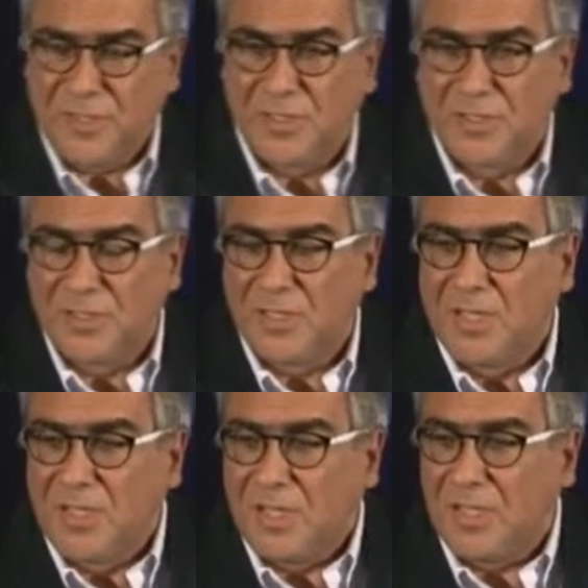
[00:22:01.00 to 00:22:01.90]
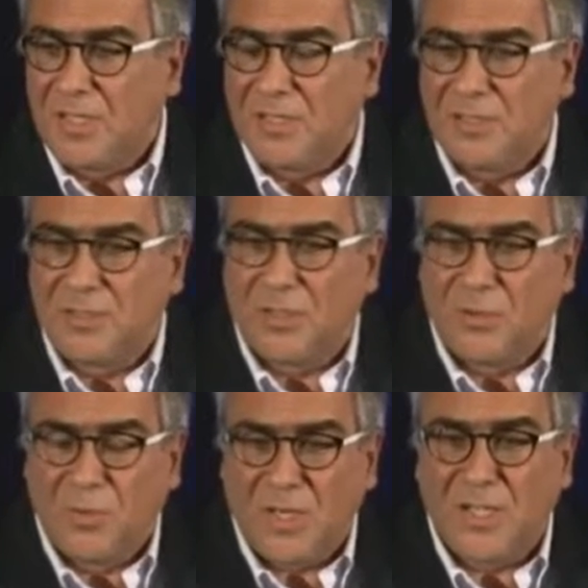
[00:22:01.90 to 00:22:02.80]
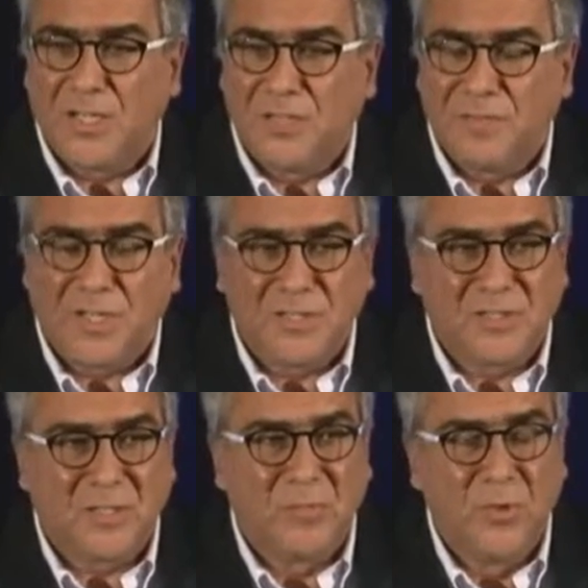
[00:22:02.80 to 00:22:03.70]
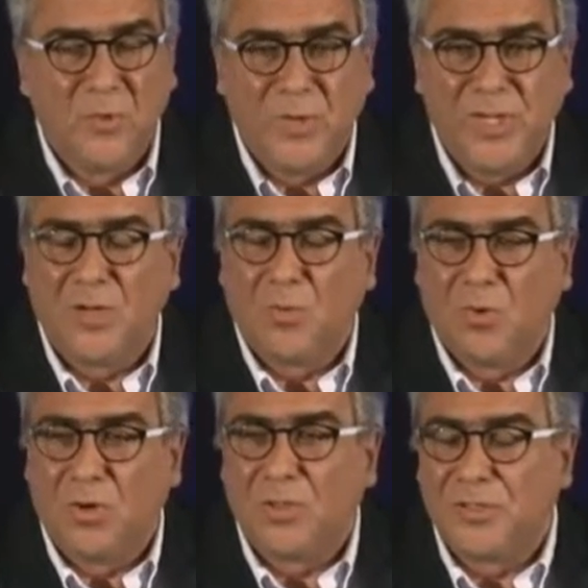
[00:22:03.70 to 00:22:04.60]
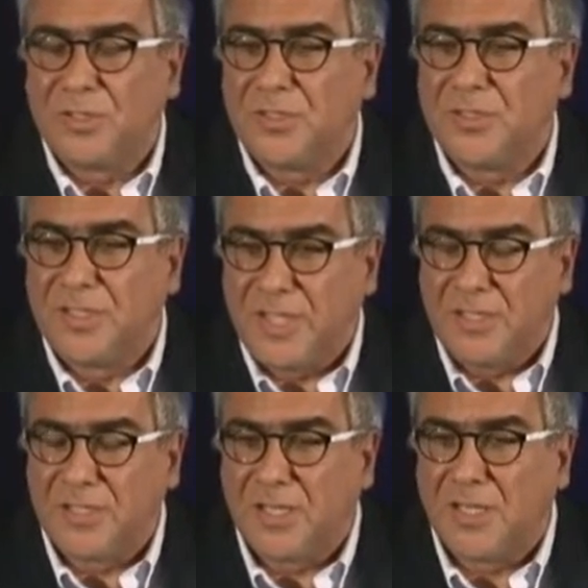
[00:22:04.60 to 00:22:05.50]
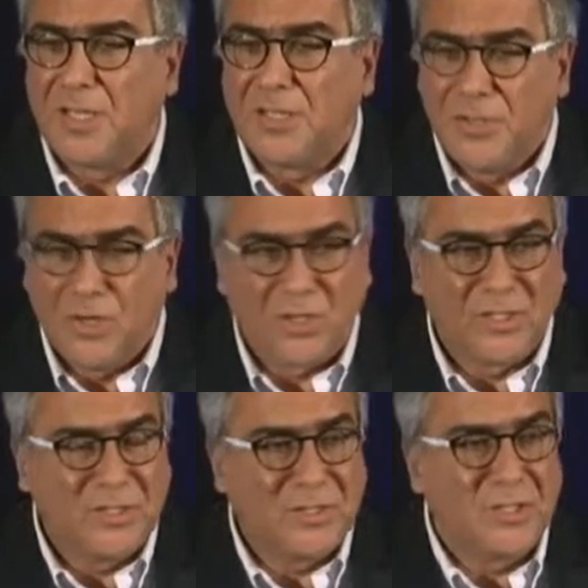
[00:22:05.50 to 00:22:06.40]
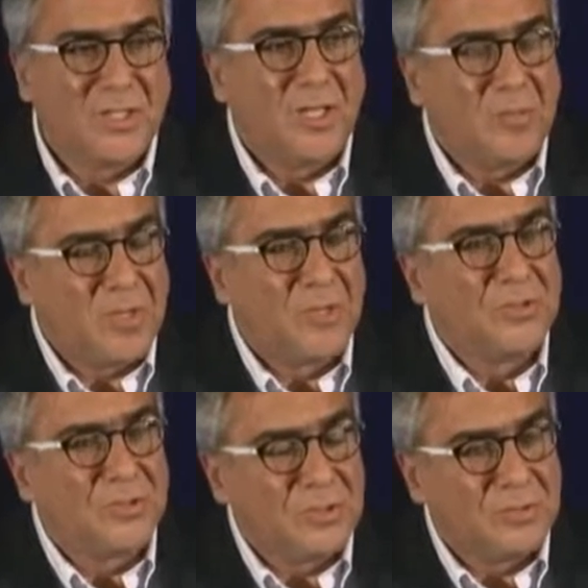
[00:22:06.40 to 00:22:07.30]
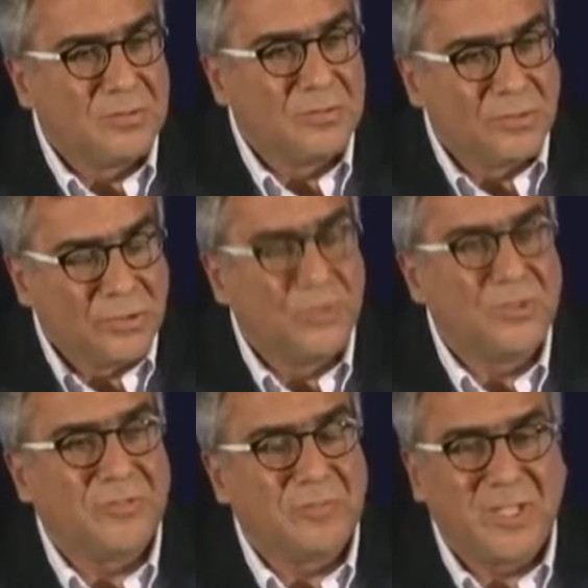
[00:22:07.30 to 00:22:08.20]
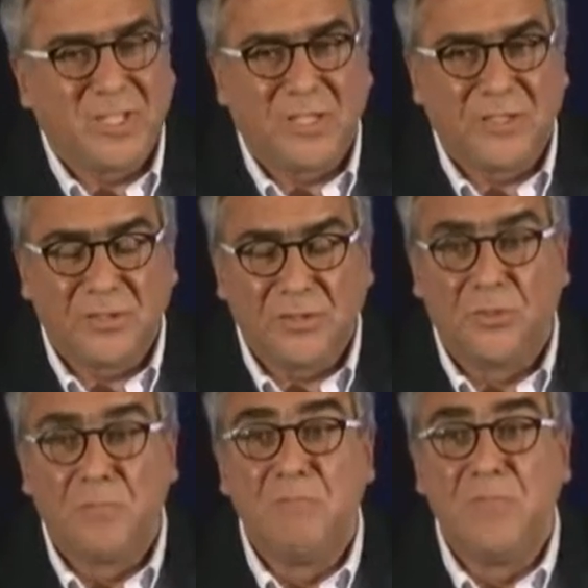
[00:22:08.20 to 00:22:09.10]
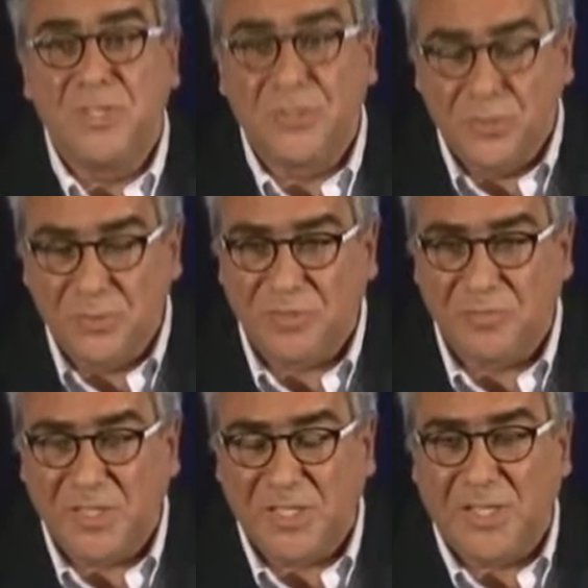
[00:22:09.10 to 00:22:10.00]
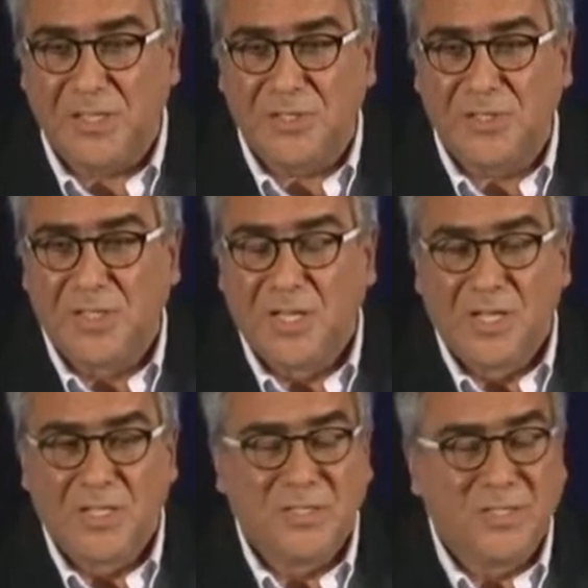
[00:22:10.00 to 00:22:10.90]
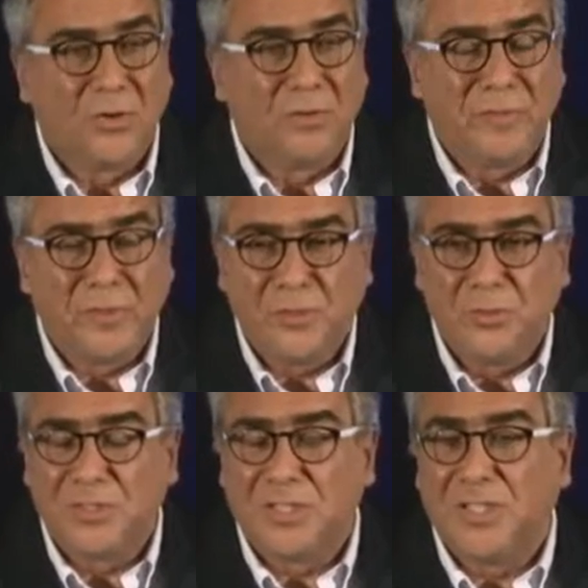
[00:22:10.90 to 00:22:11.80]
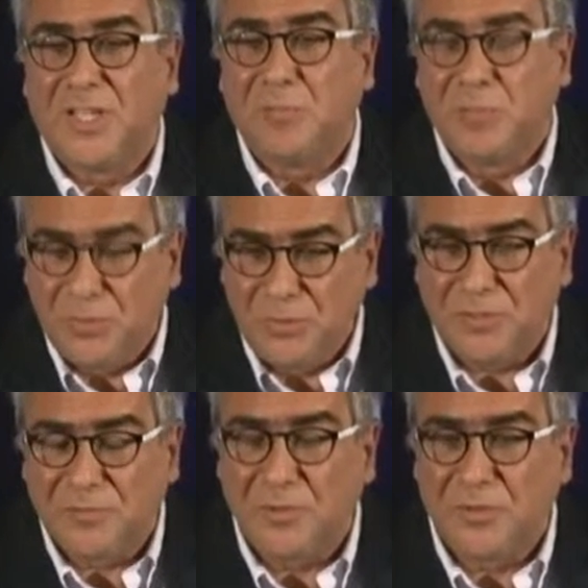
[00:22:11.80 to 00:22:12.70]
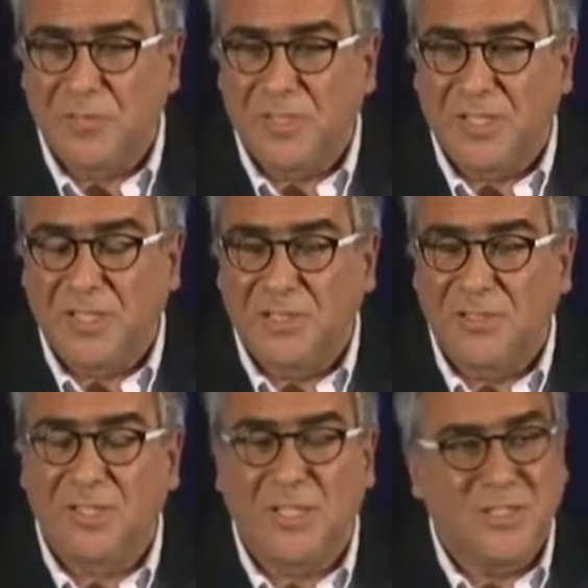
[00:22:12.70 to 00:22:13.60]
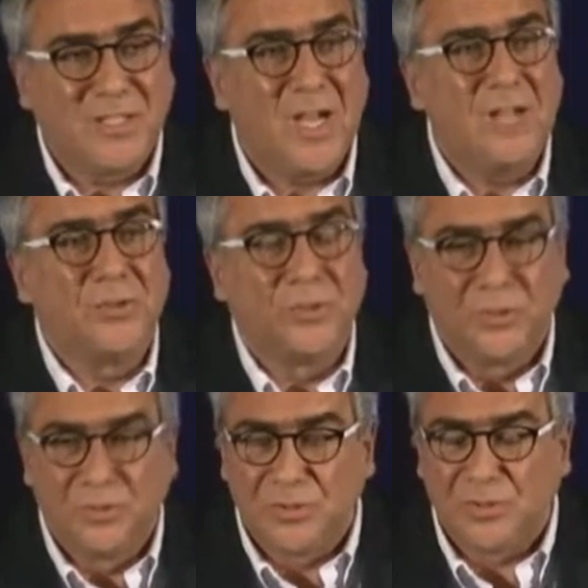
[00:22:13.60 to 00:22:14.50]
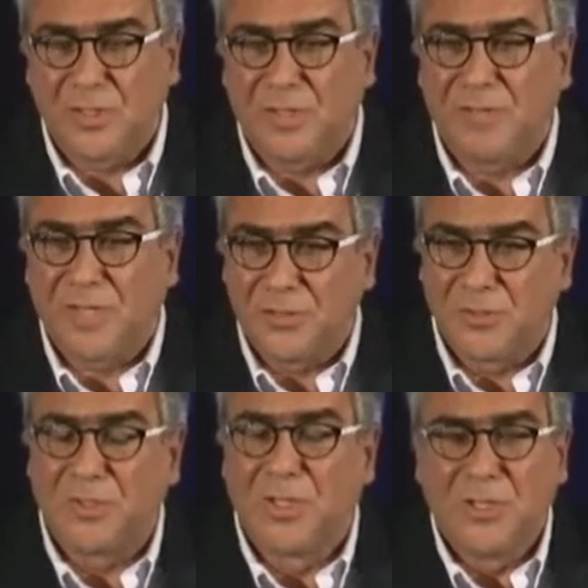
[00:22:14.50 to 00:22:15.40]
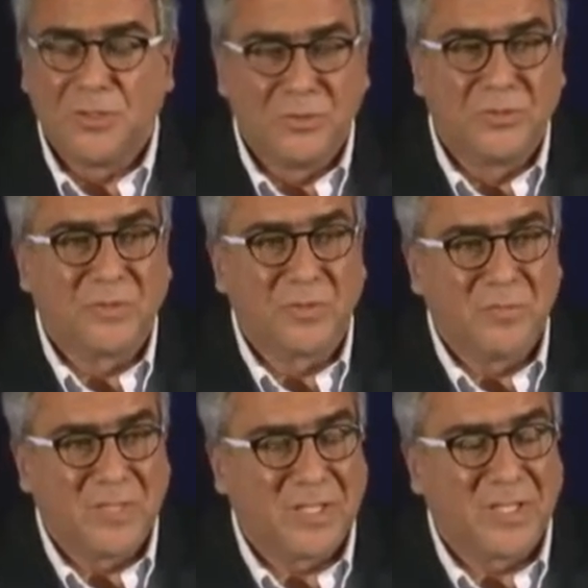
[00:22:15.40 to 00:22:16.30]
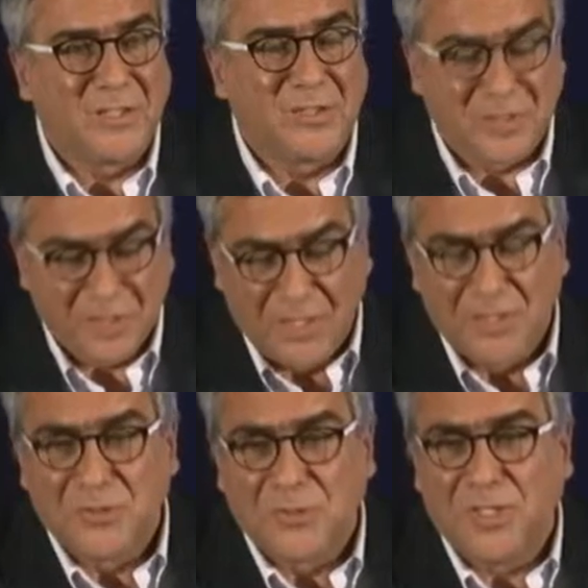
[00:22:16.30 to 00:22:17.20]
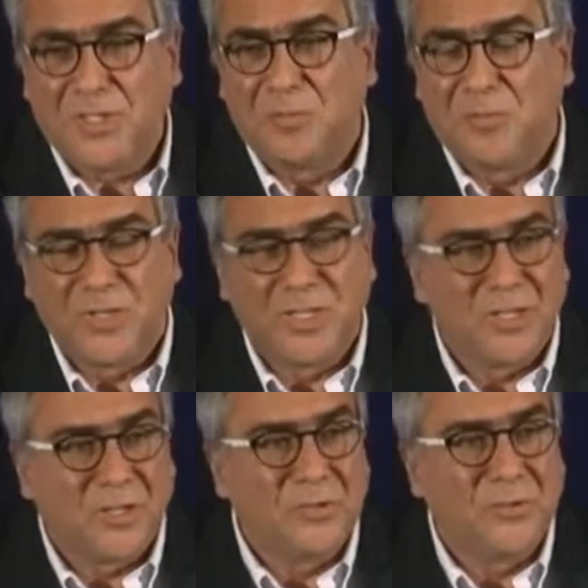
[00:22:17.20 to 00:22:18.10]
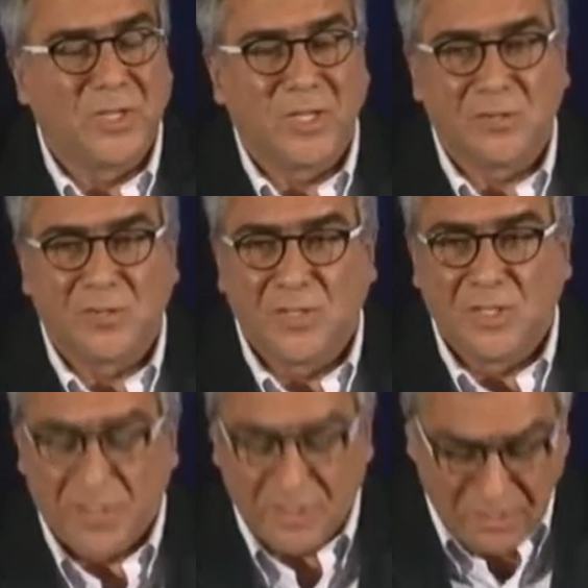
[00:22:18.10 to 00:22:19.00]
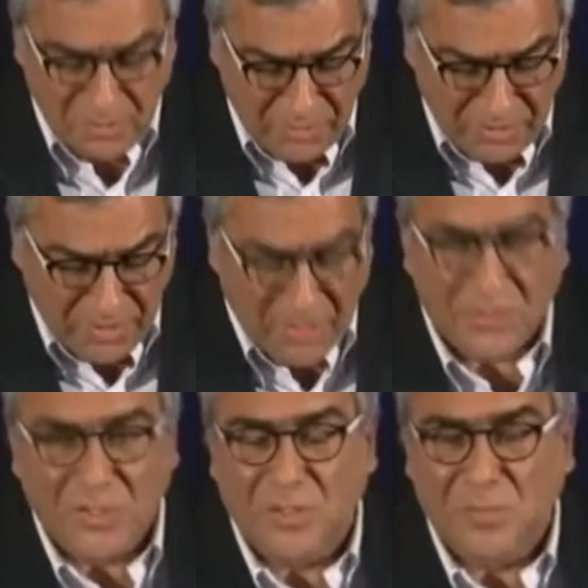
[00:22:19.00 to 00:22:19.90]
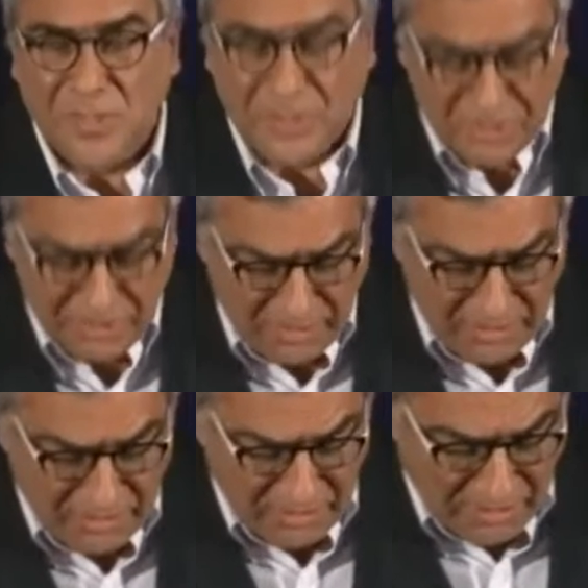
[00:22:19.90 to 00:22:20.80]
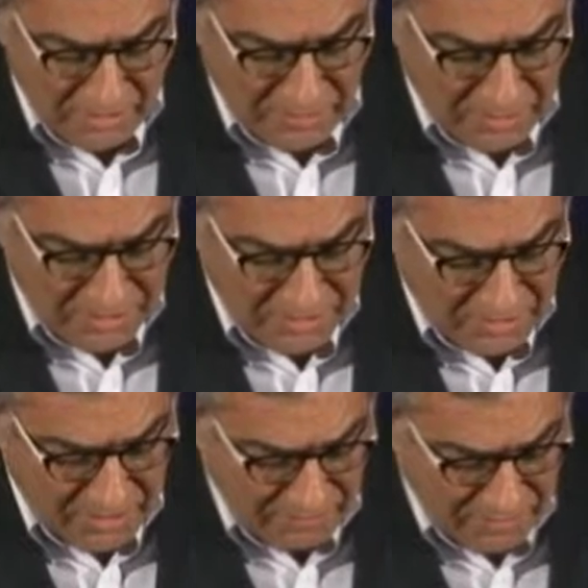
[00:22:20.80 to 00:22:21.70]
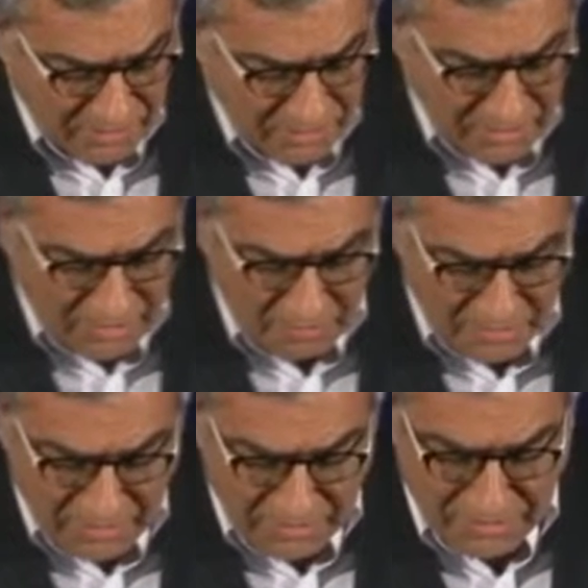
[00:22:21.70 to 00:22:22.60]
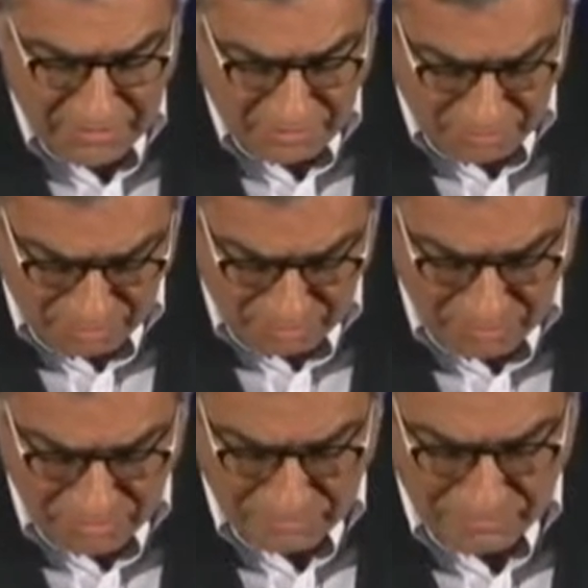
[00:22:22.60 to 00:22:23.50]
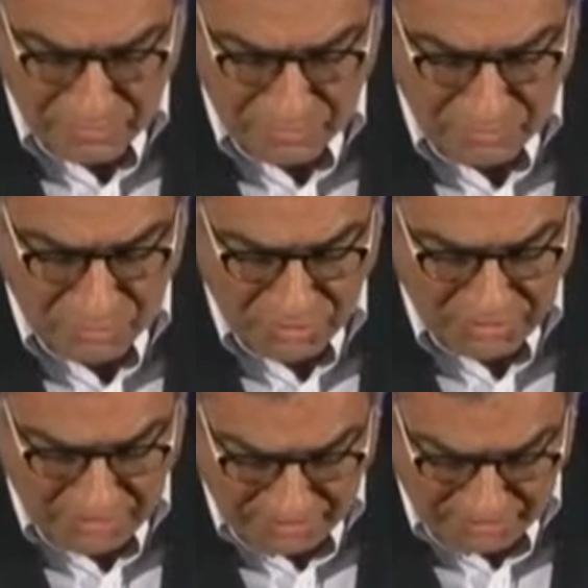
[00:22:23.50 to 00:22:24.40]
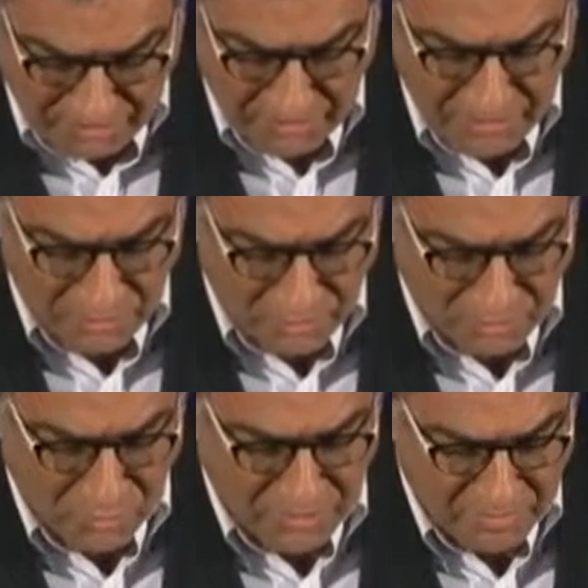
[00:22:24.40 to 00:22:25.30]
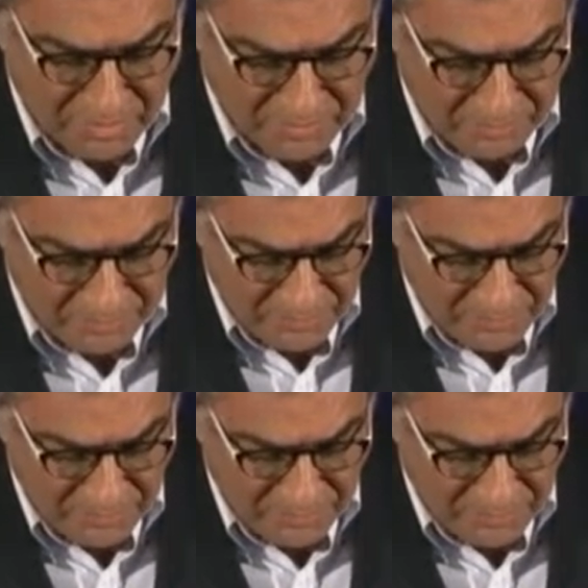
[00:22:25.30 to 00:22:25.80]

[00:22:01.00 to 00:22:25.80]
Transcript: field and arrive at some real-world data knowledge about the use of medications, the misuse of medication, the overuse and the abuse of certain medications, and the underuse of other useful medications. So here, putting it all together, I think we have now accomplished a very significant impact in terms of mortality due to asthma.